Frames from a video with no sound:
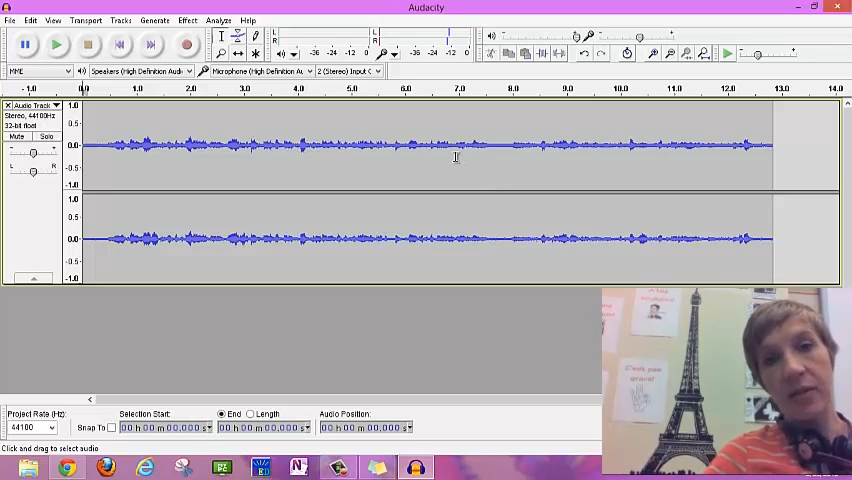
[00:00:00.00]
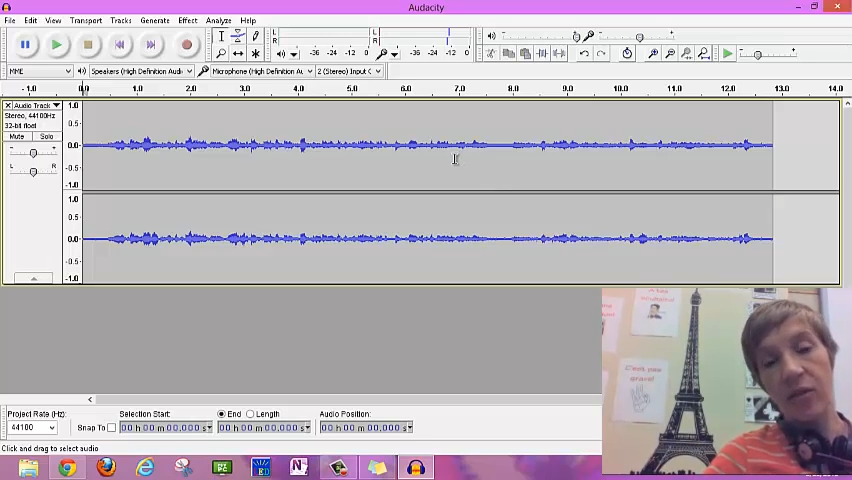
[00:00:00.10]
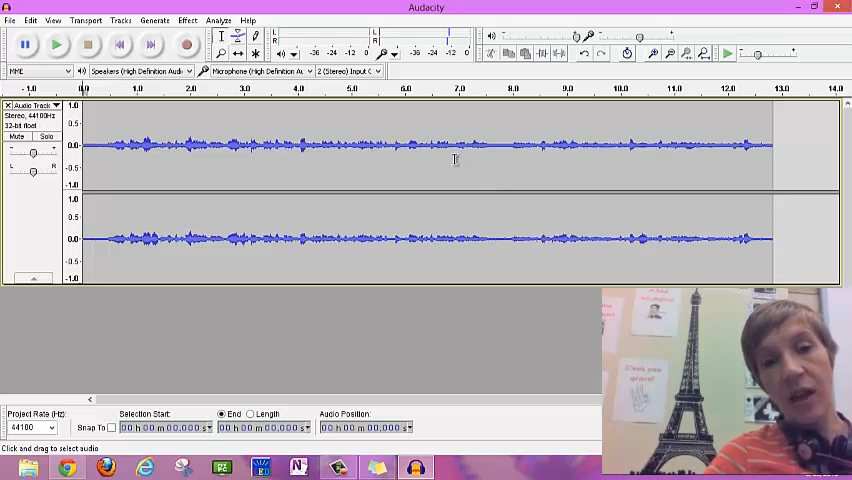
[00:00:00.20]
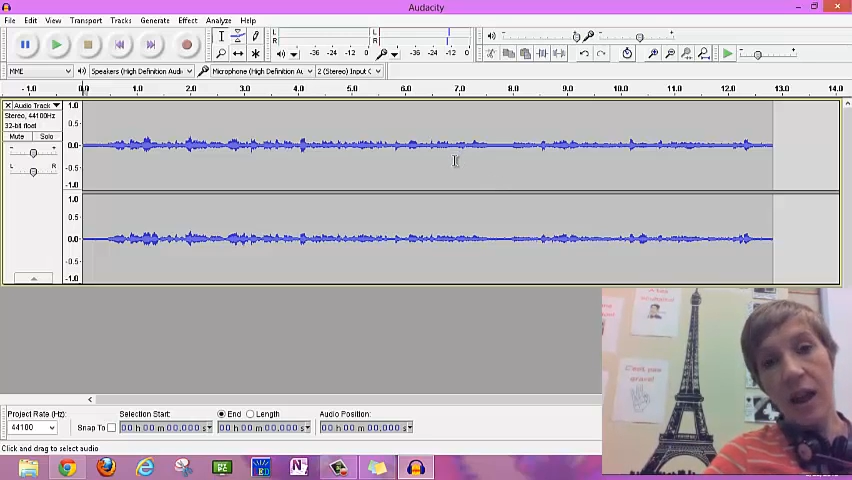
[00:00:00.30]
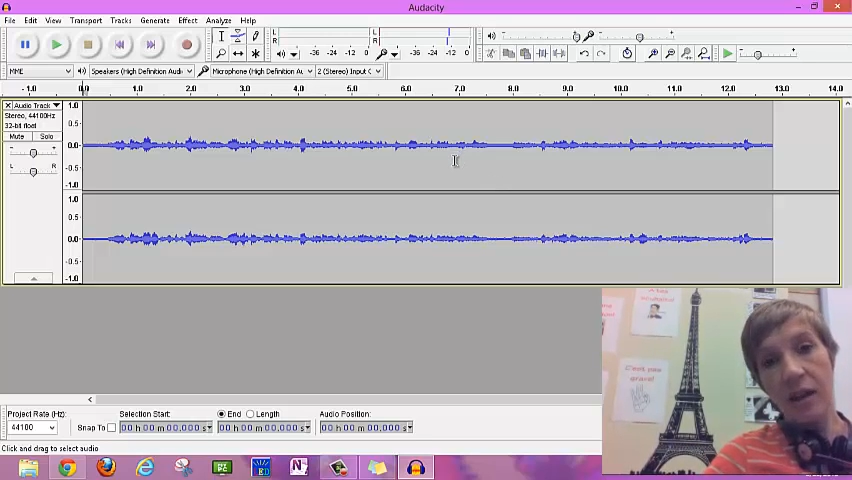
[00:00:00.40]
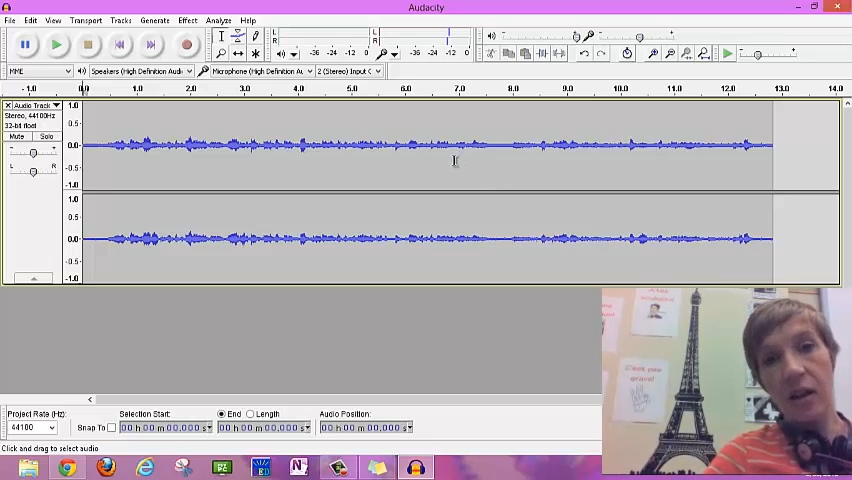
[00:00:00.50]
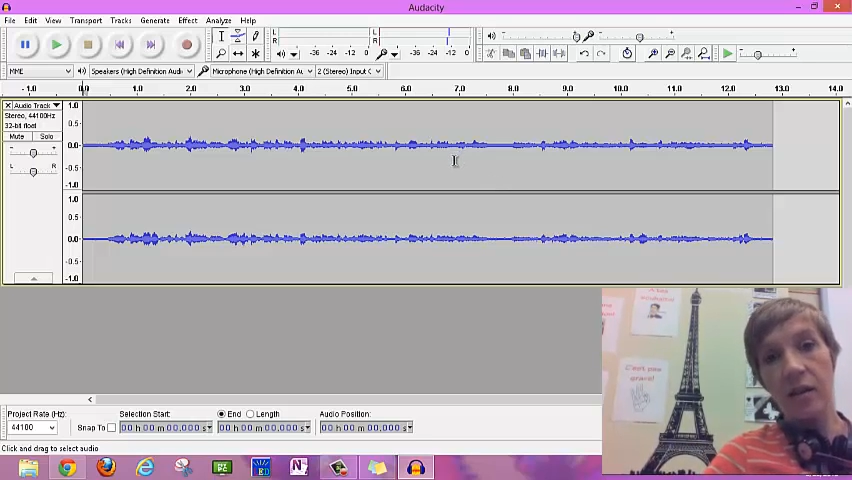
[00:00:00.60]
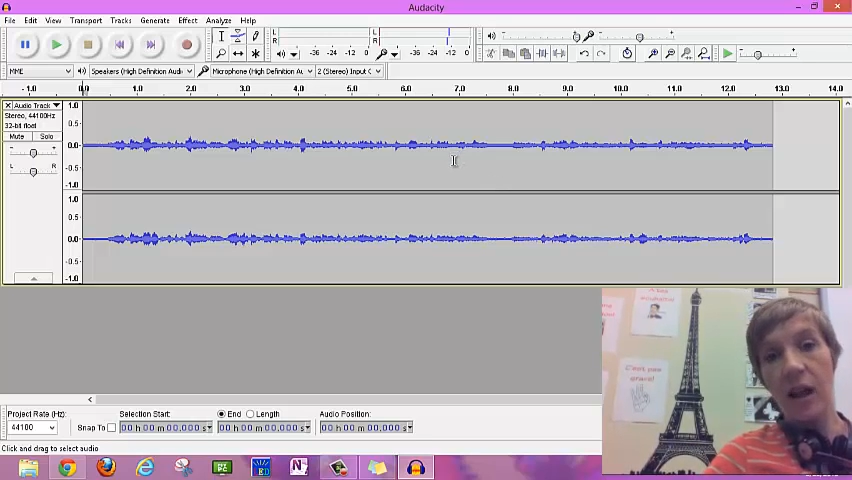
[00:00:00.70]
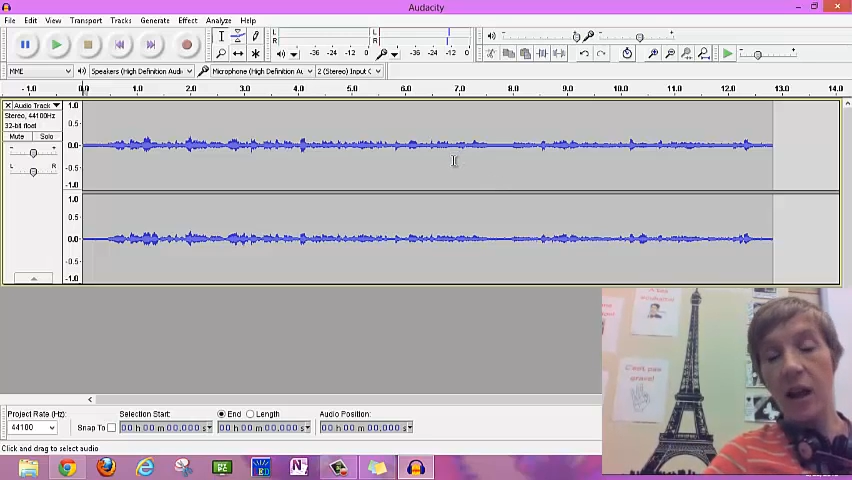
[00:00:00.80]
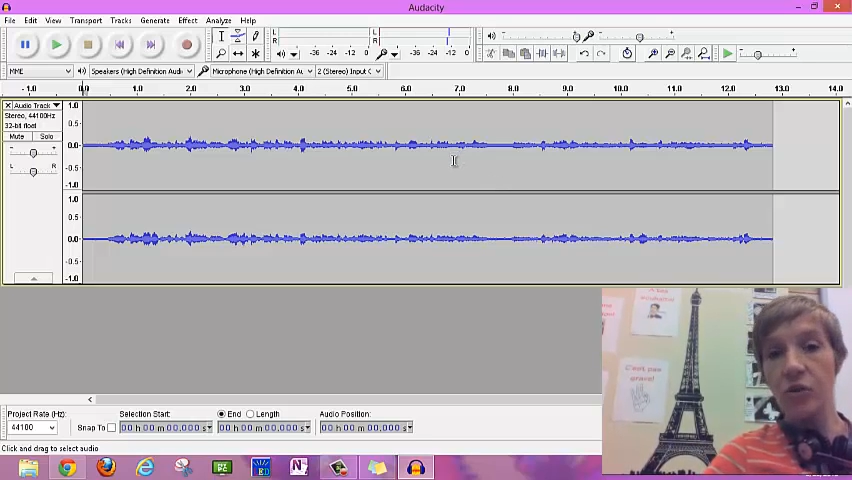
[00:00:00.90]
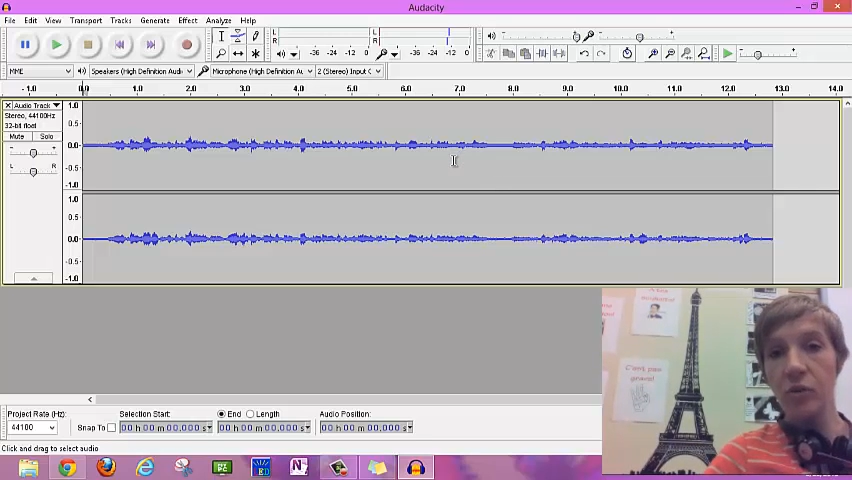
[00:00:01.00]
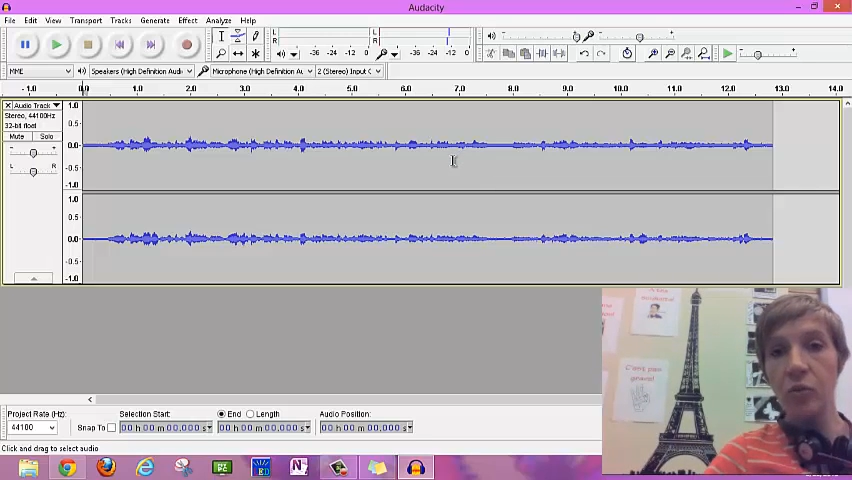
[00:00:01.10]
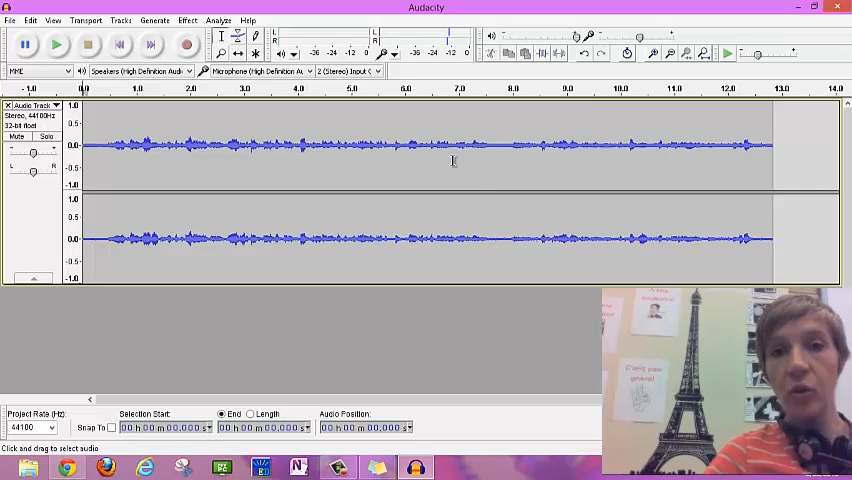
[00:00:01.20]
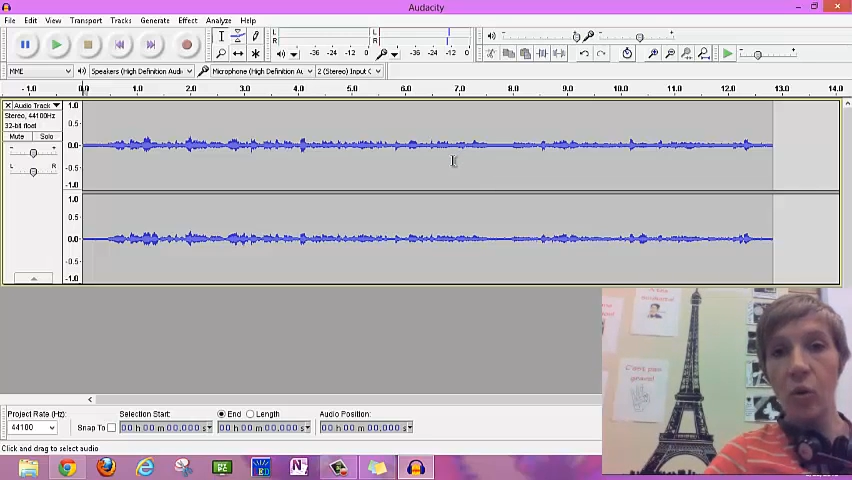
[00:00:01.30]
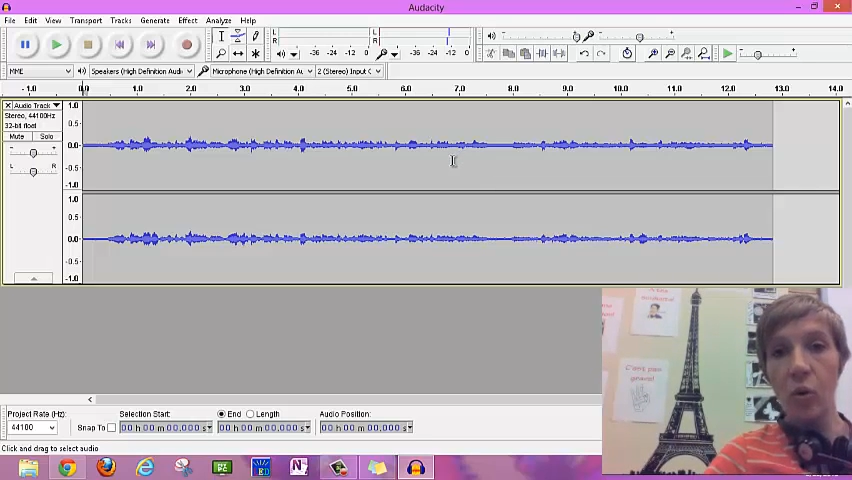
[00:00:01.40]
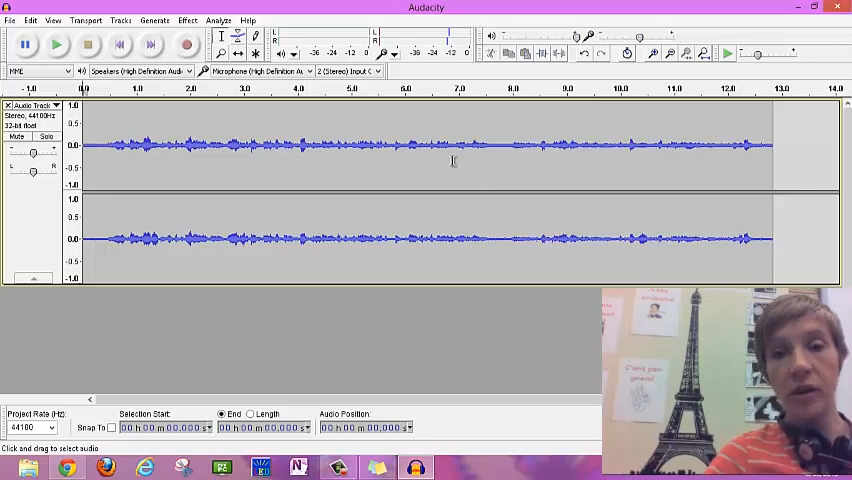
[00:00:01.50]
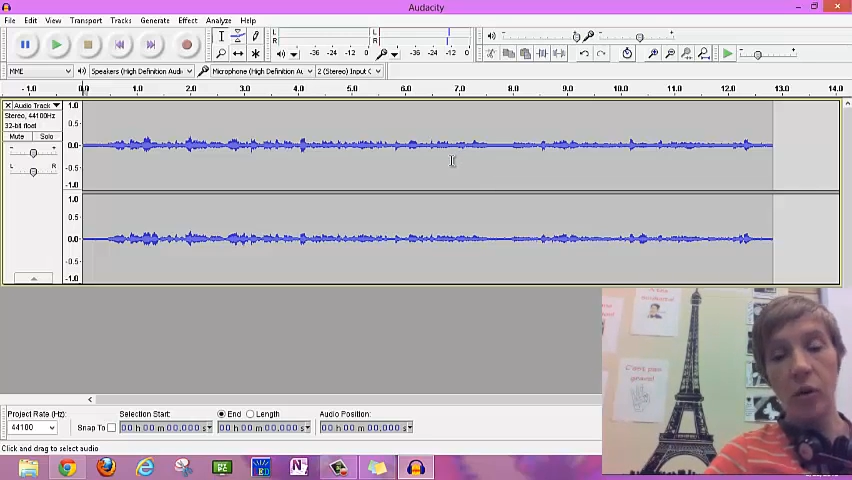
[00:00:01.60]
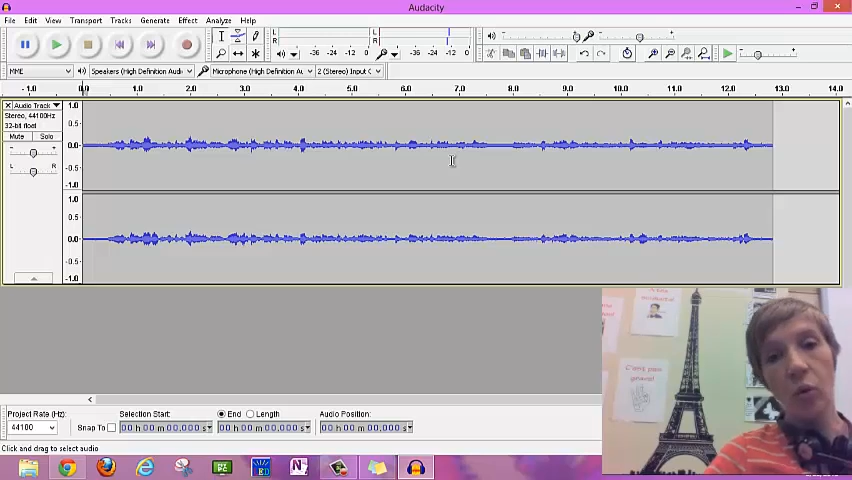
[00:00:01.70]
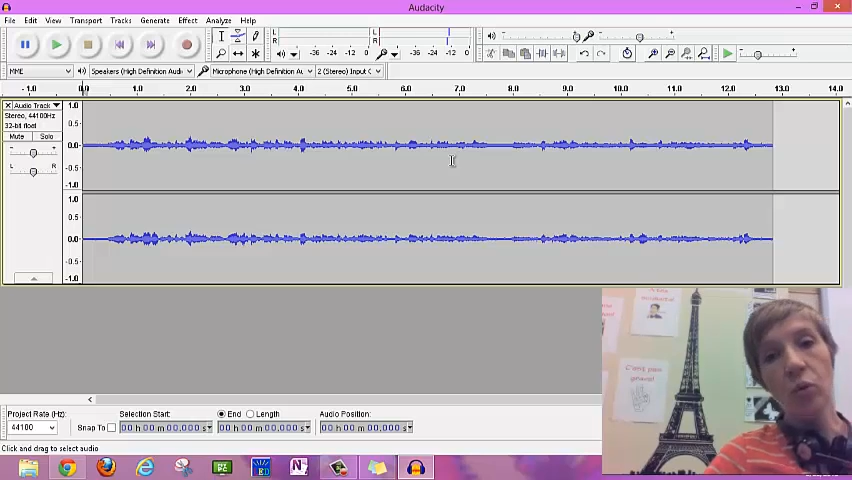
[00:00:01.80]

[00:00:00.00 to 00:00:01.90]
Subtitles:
and then they actually record their